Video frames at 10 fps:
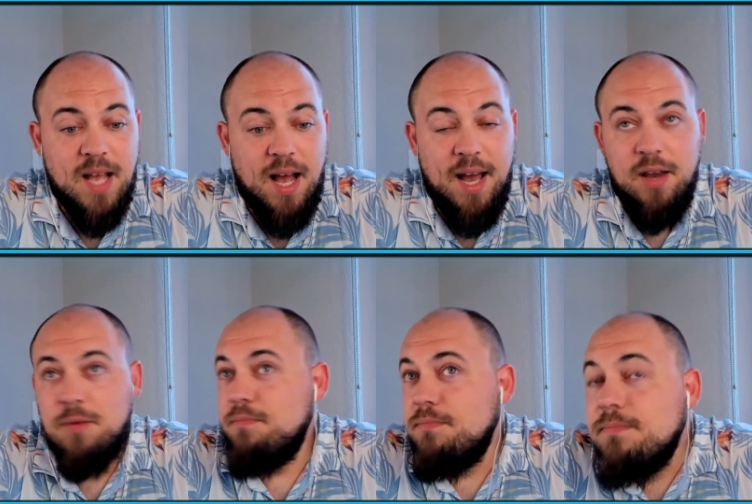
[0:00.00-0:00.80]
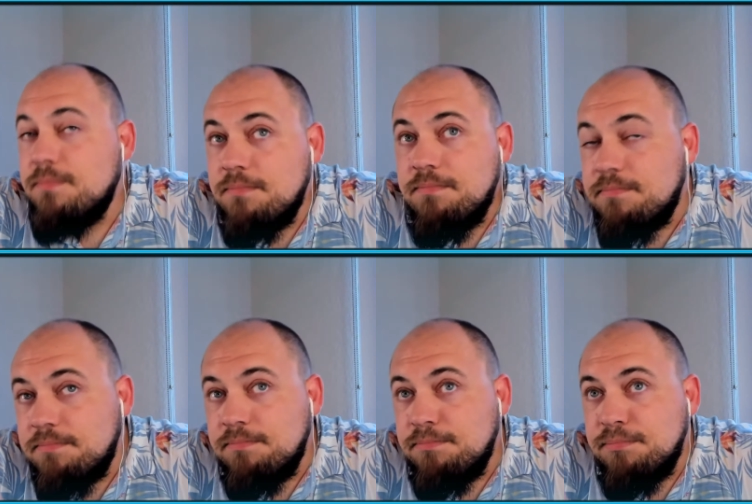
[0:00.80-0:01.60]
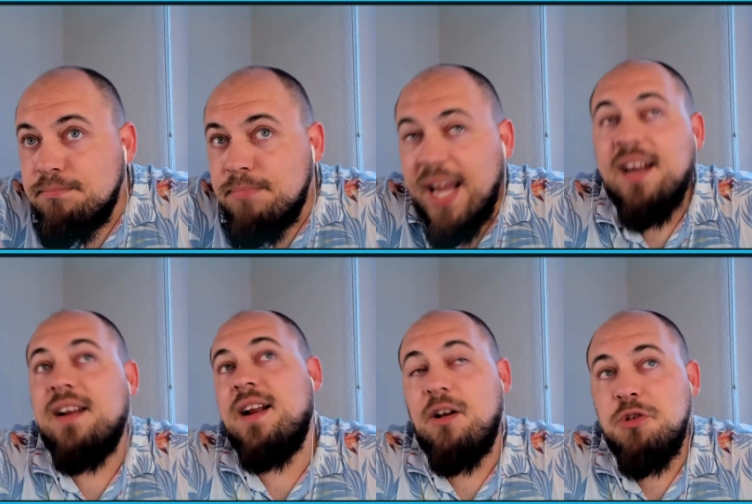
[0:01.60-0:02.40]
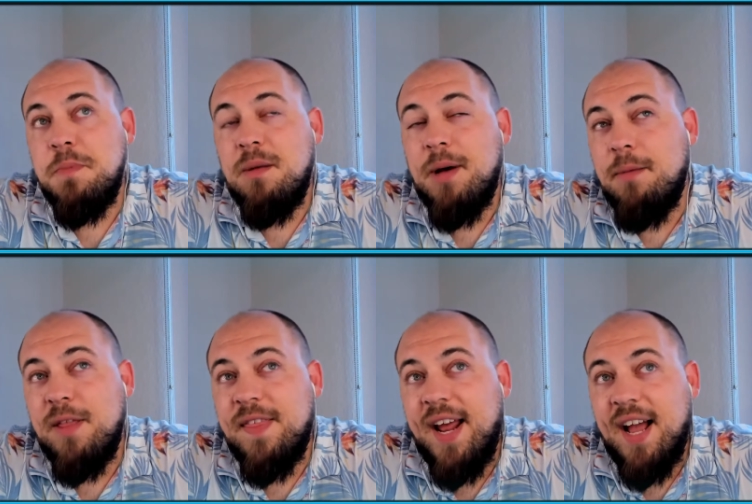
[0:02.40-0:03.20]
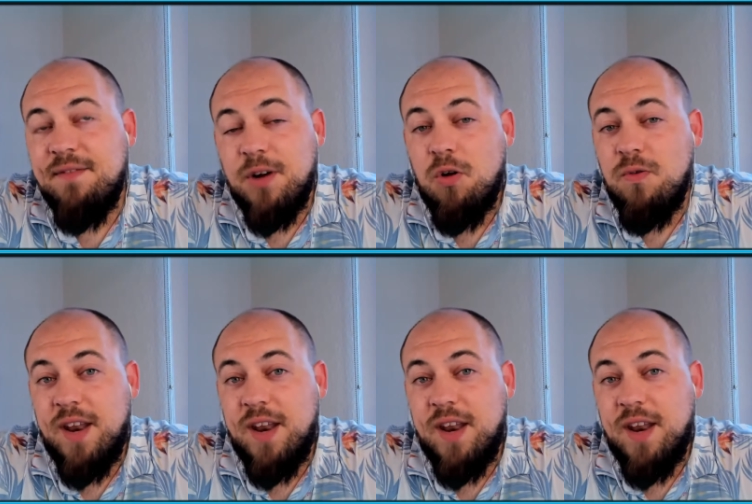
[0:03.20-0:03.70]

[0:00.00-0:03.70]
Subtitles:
I made an announcement about a month and a half ago